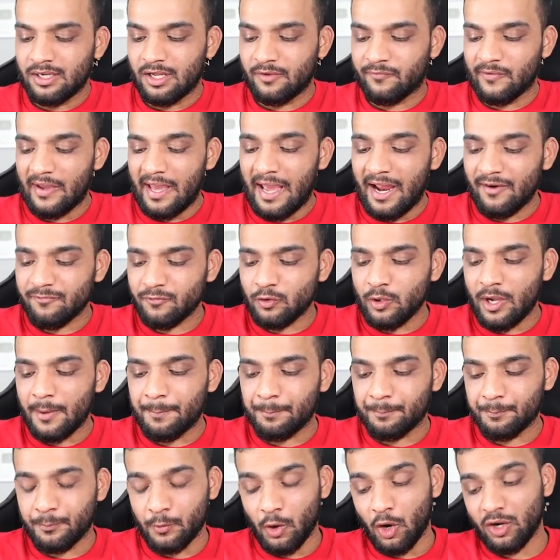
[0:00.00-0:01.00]
Now, if I have to
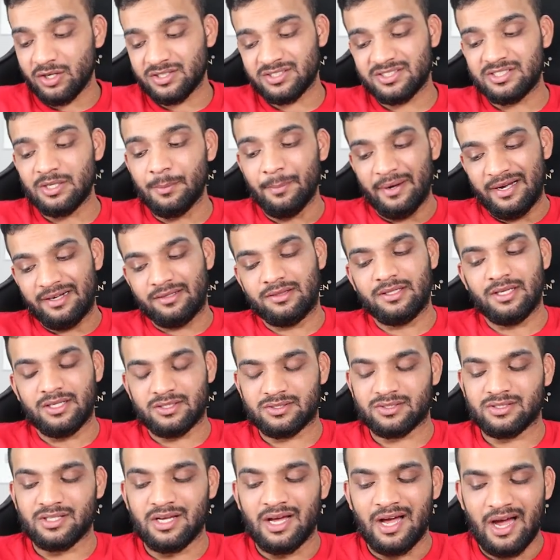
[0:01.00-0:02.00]
approximate
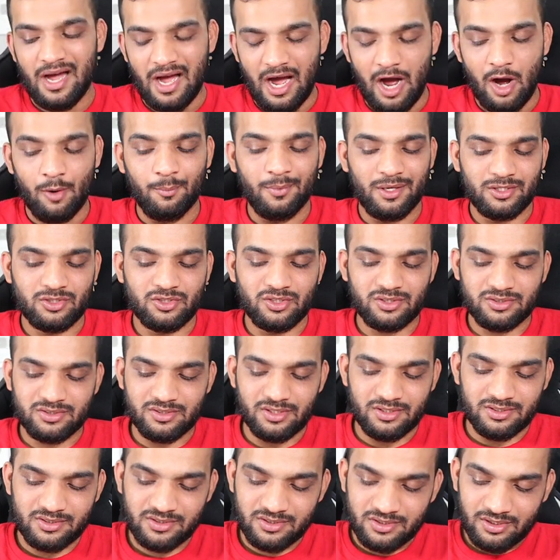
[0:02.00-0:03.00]
this, how much is
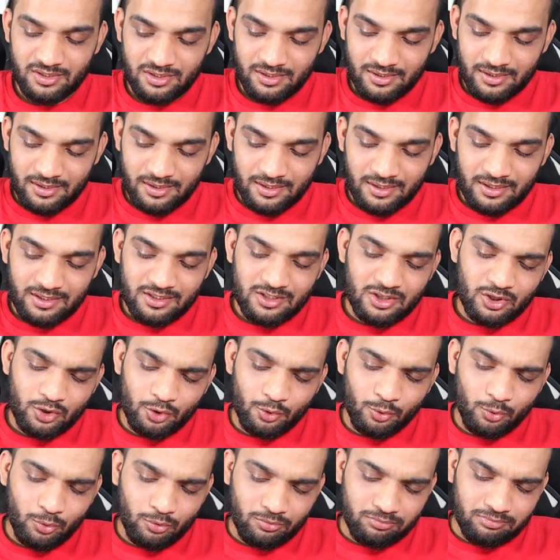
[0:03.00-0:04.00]
this?
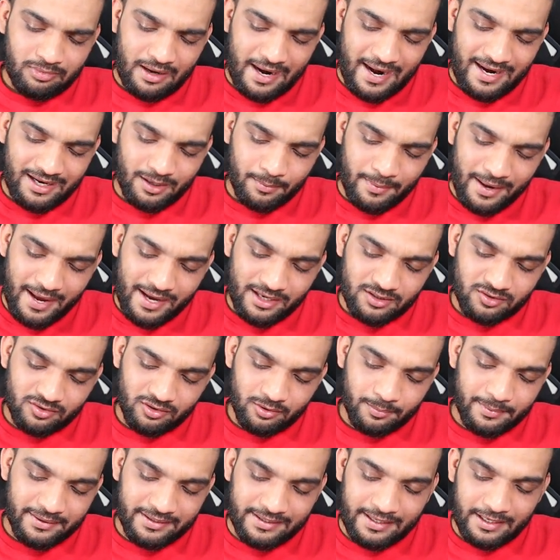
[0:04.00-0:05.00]
Q at max
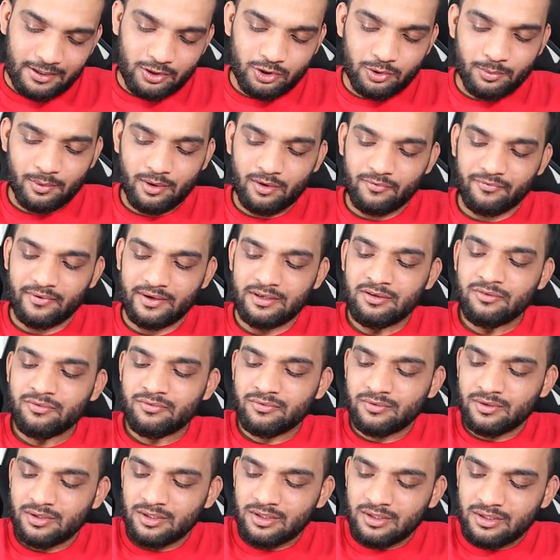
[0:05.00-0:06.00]
will be 10 to the power 5.
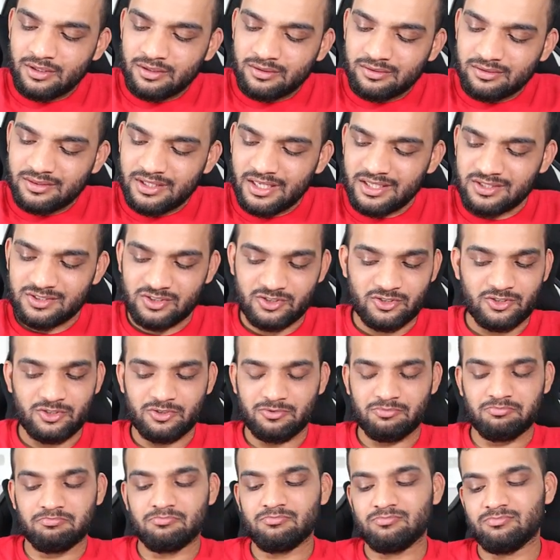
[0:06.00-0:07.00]

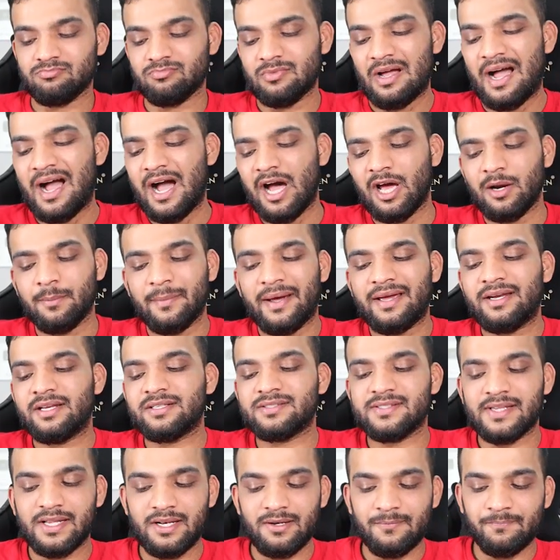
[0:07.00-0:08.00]
This R
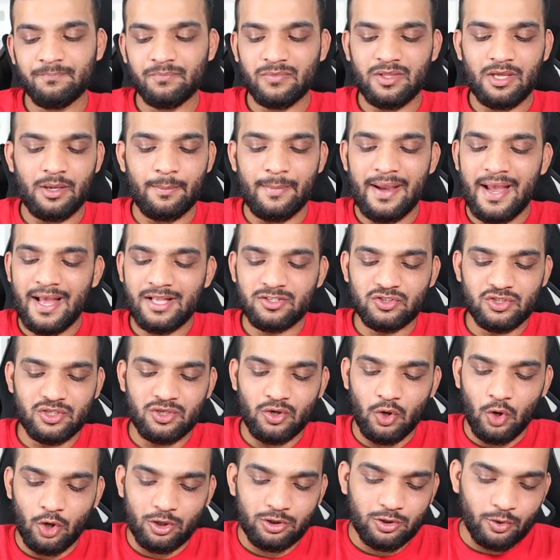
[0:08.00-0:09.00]
minus L.
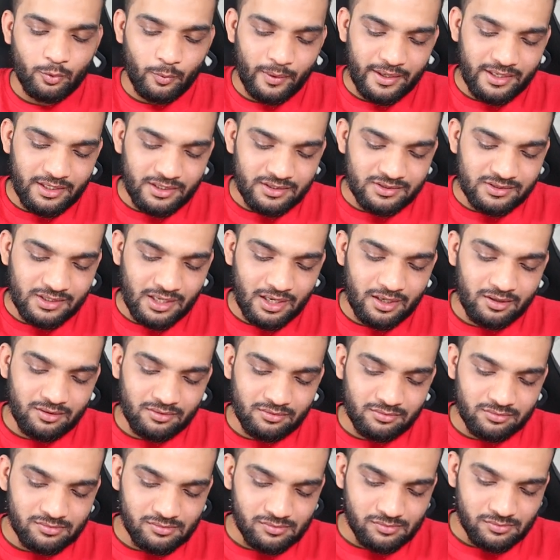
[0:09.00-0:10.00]
Imagine all the queries
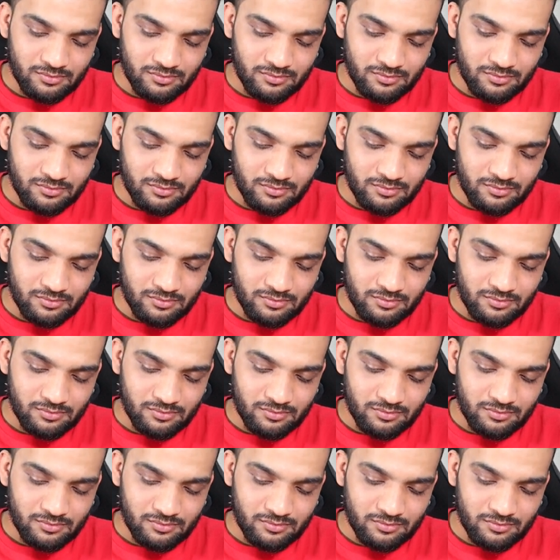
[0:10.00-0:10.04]
are